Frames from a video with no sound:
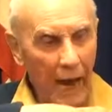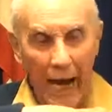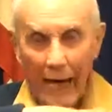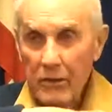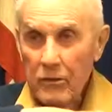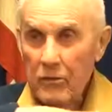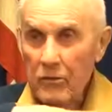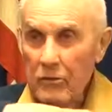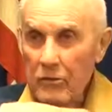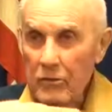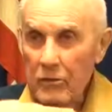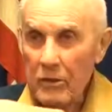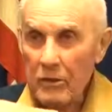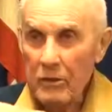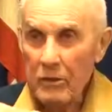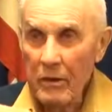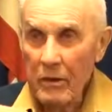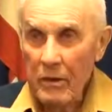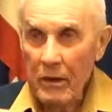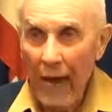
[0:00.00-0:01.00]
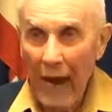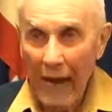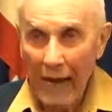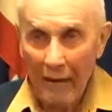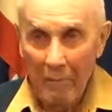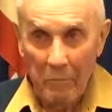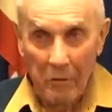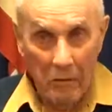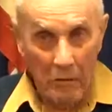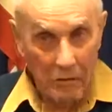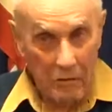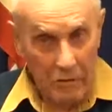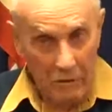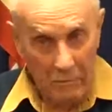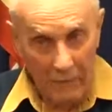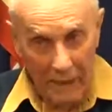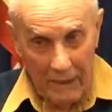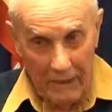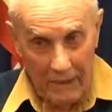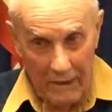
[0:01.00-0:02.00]
actors and animals,
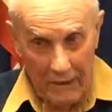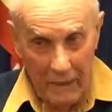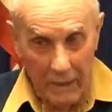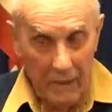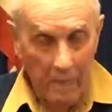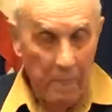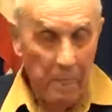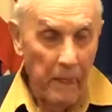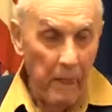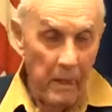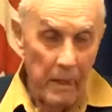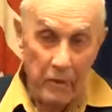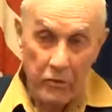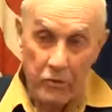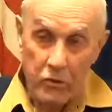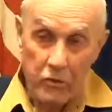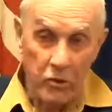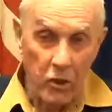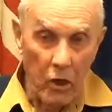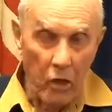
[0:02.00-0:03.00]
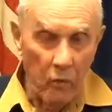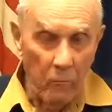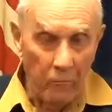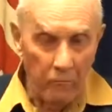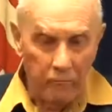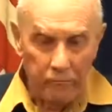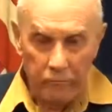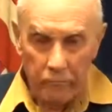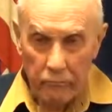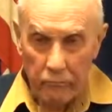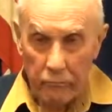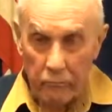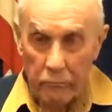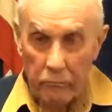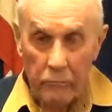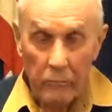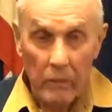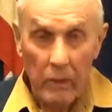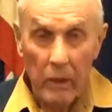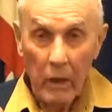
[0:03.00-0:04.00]
you might say, in tow.
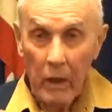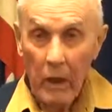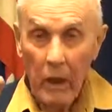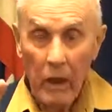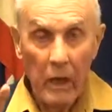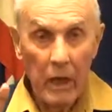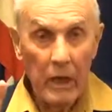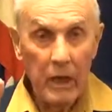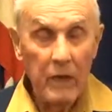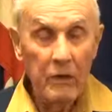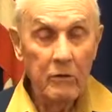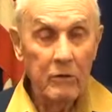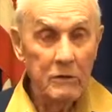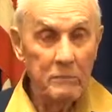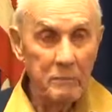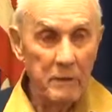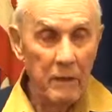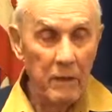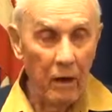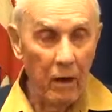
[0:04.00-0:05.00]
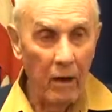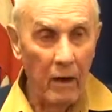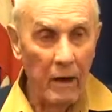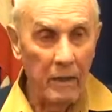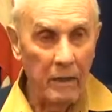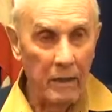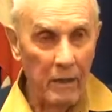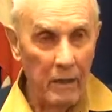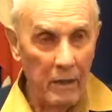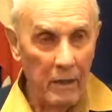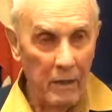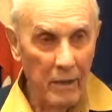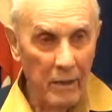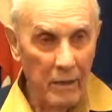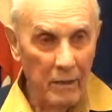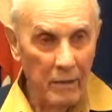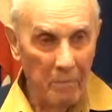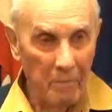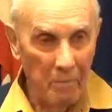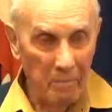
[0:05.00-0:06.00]
And he was behind
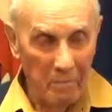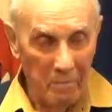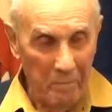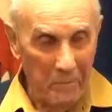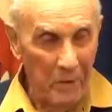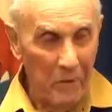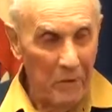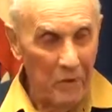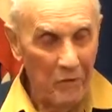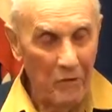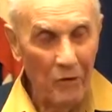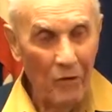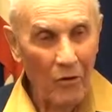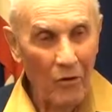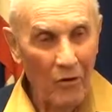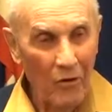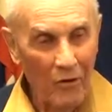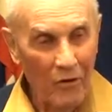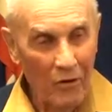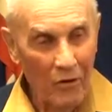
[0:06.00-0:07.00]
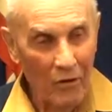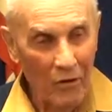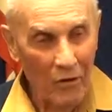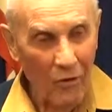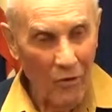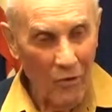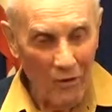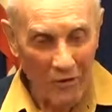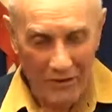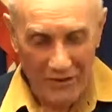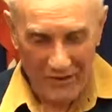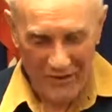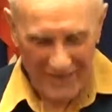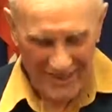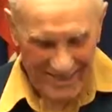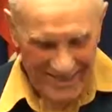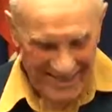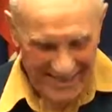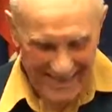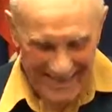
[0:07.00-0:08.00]
the
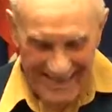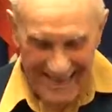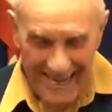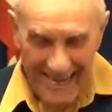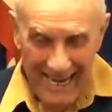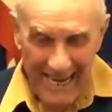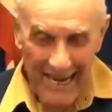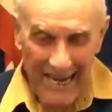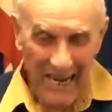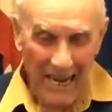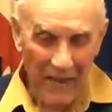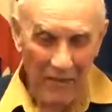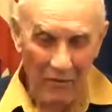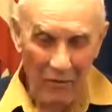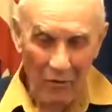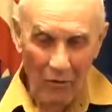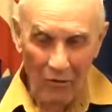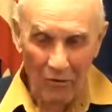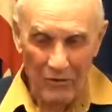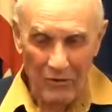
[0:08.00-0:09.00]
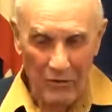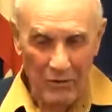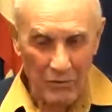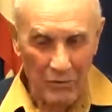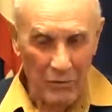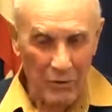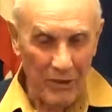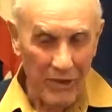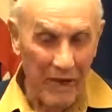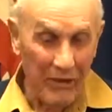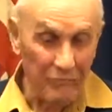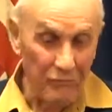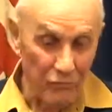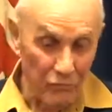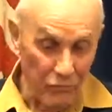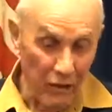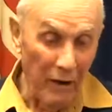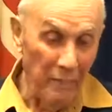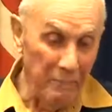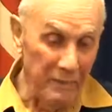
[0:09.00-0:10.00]
horses. And the horses would have
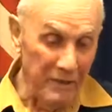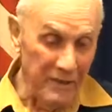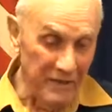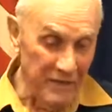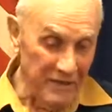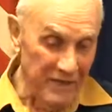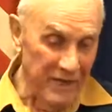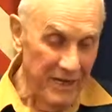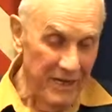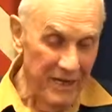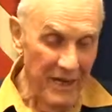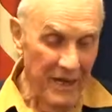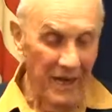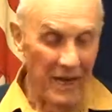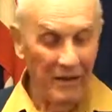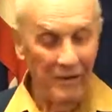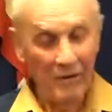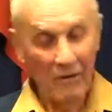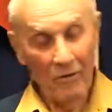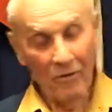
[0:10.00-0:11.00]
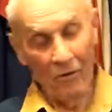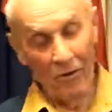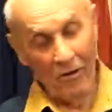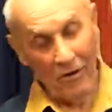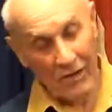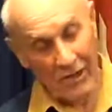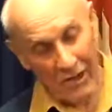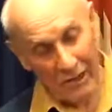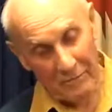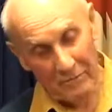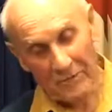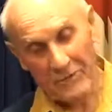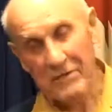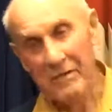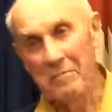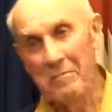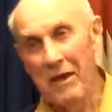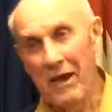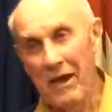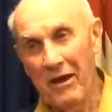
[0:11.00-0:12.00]
droppings, and along comes
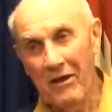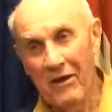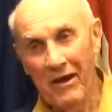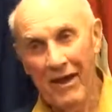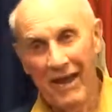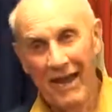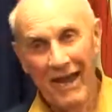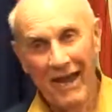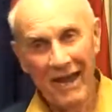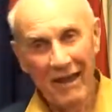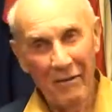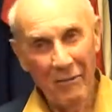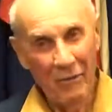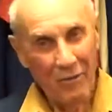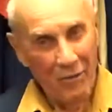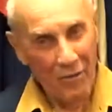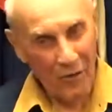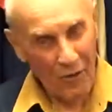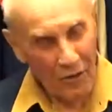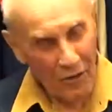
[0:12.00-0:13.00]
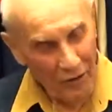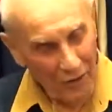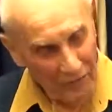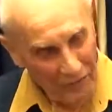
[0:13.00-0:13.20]
the mayor, and we're